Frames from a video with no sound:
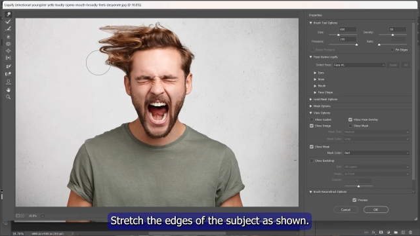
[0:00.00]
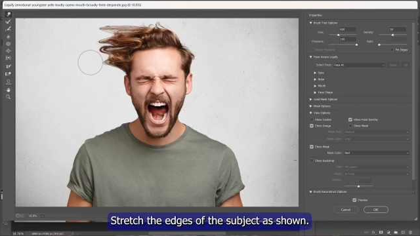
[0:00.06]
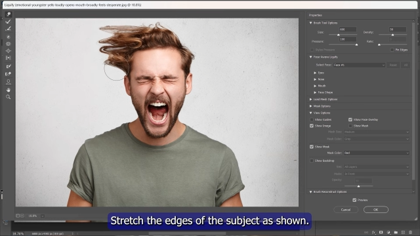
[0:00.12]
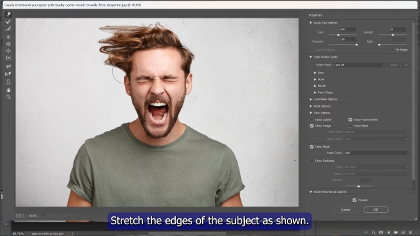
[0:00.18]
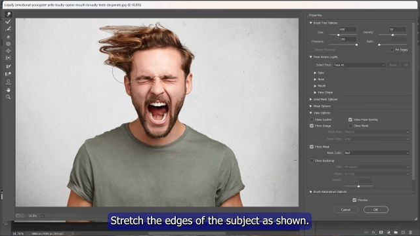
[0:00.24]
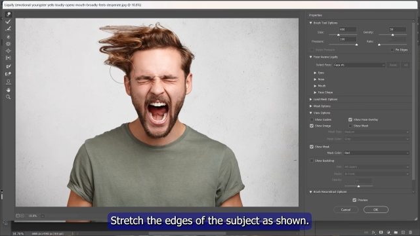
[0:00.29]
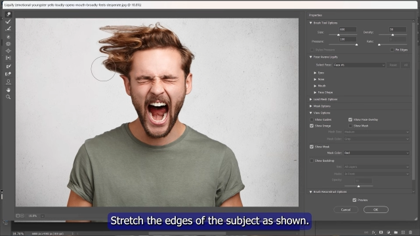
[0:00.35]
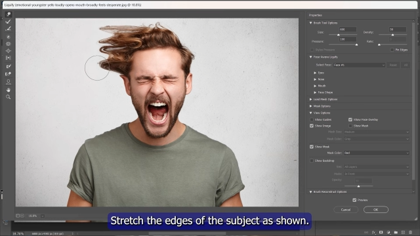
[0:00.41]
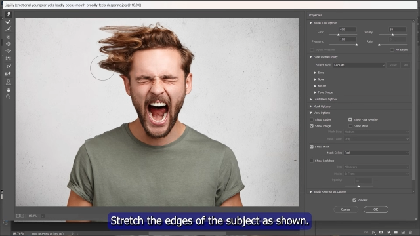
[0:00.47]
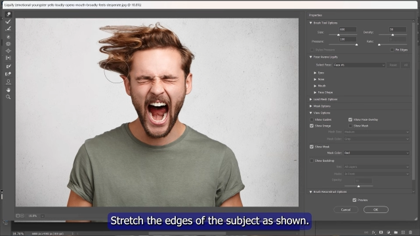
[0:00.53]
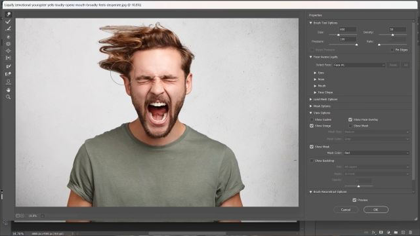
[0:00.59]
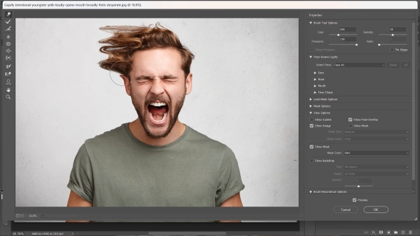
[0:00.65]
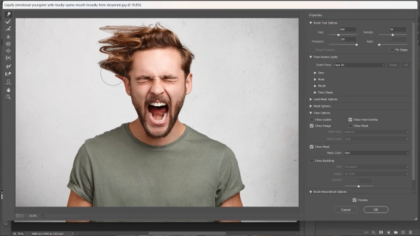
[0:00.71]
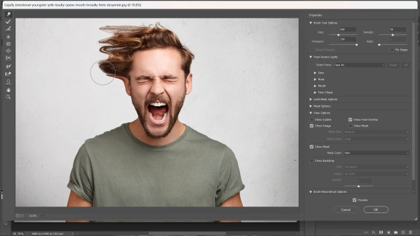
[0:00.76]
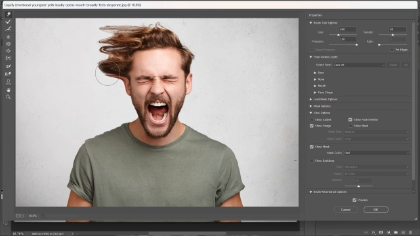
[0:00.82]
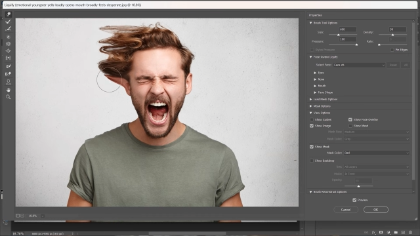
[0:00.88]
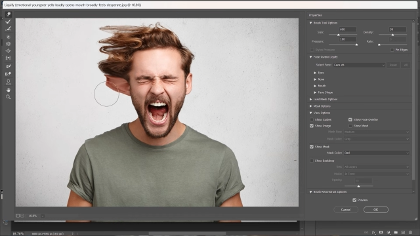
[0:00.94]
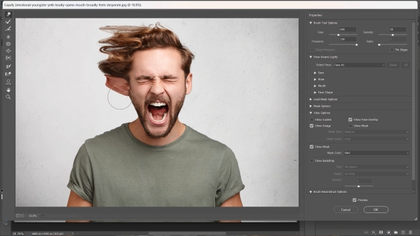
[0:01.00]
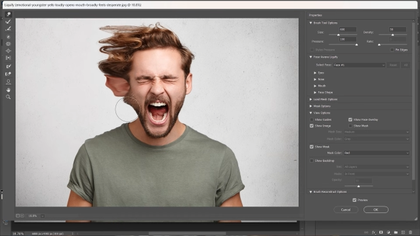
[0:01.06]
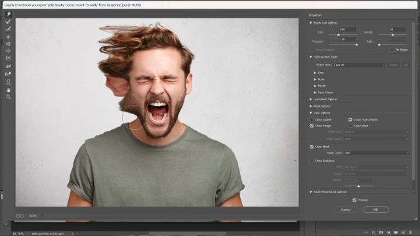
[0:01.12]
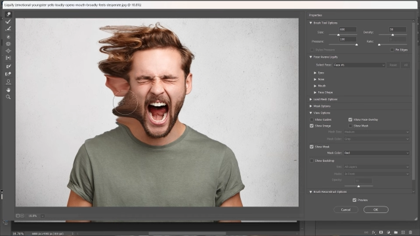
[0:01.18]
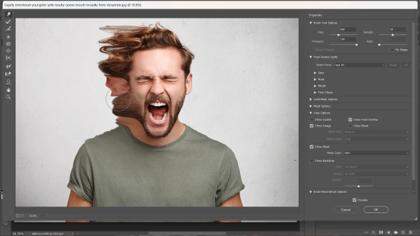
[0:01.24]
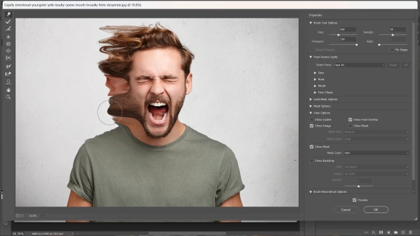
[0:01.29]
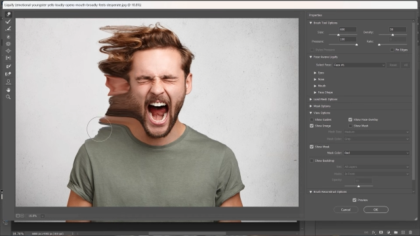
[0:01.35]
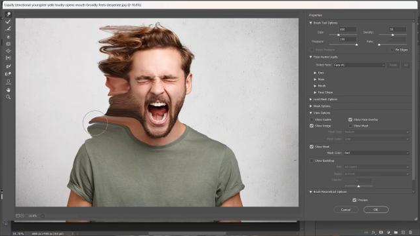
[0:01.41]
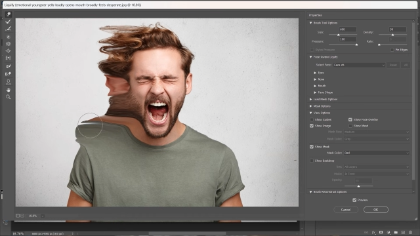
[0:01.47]

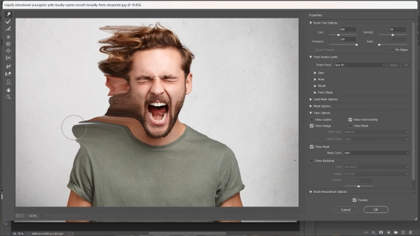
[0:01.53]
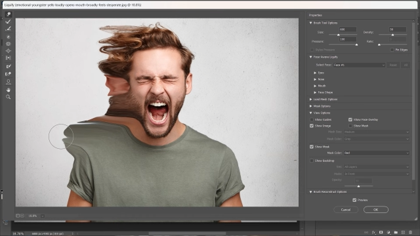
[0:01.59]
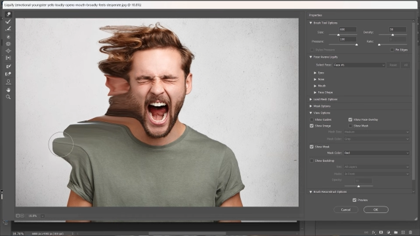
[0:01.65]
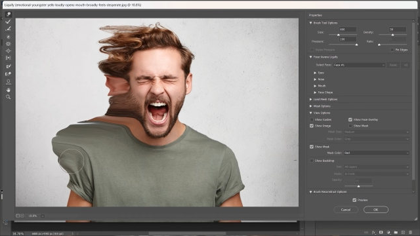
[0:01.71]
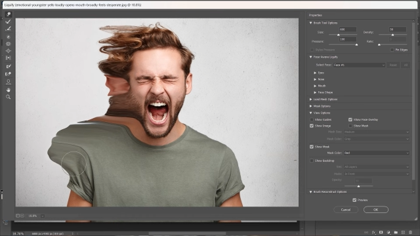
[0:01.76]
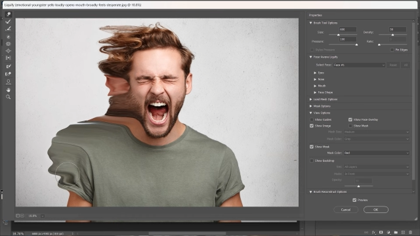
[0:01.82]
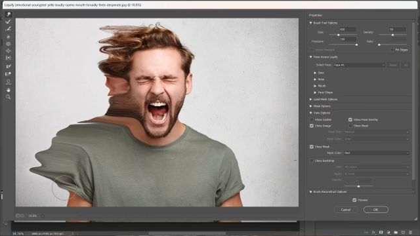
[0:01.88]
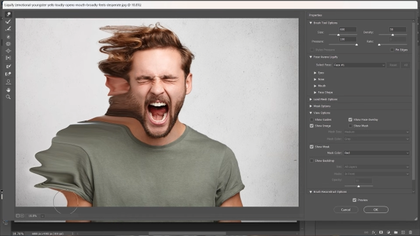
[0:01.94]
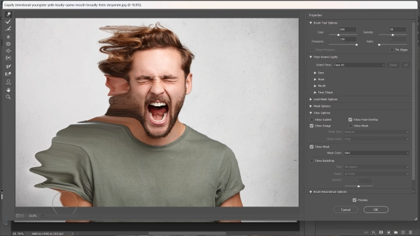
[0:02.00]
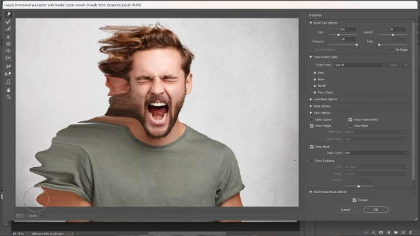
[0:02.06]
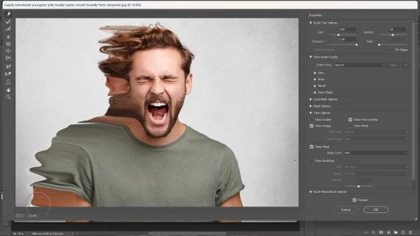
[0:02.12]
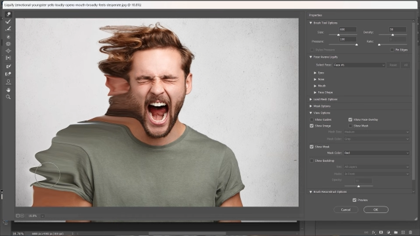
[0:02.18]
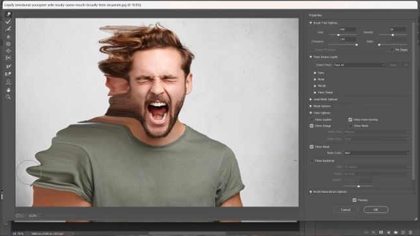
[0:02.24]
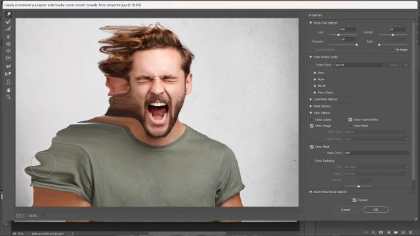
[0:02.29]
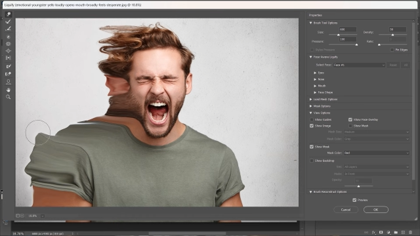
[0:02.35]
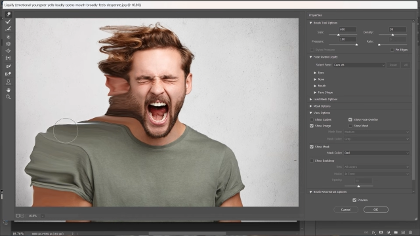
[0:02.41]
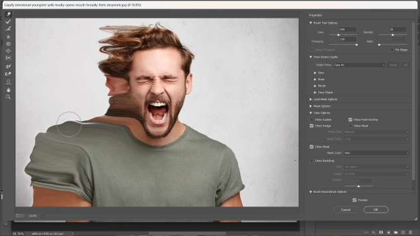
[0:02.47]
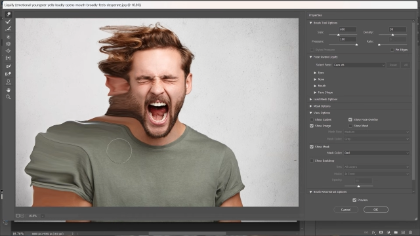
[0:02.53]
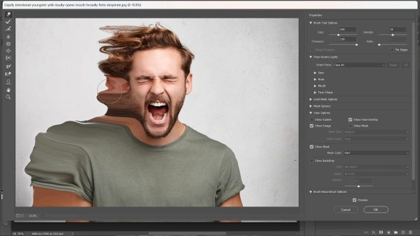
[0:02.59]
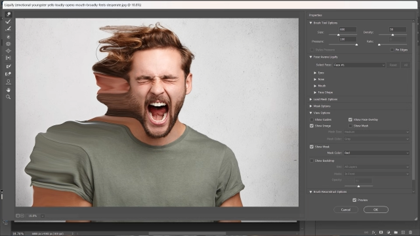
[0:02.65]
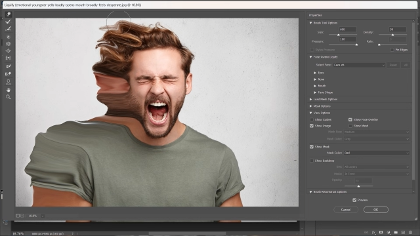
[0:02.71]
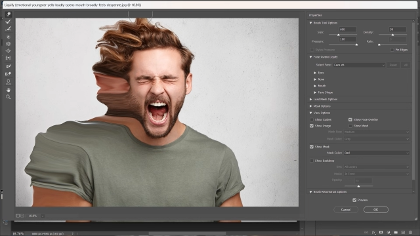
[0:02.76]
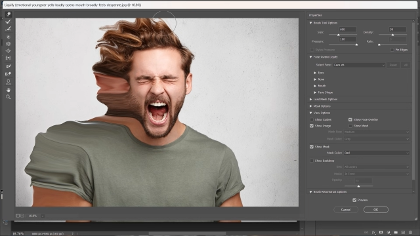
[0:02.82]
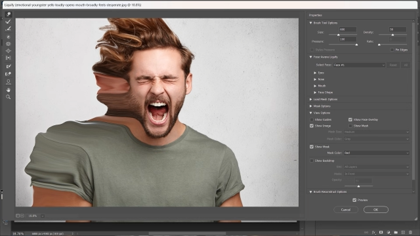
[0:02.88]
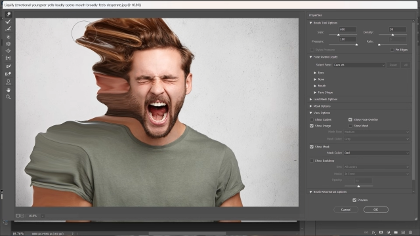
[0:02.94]
No one is speaking in this clip.